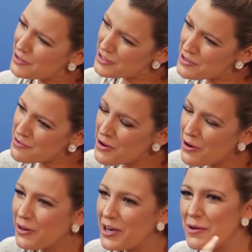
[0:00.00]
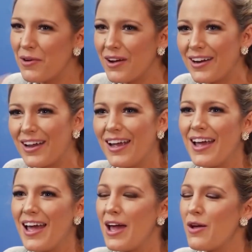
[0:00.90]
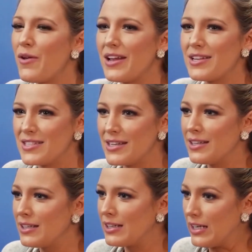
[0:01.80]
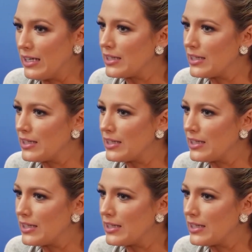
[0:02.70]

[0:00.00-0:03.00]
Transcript: Gossip Girl. Hence, a thing like that shouldn't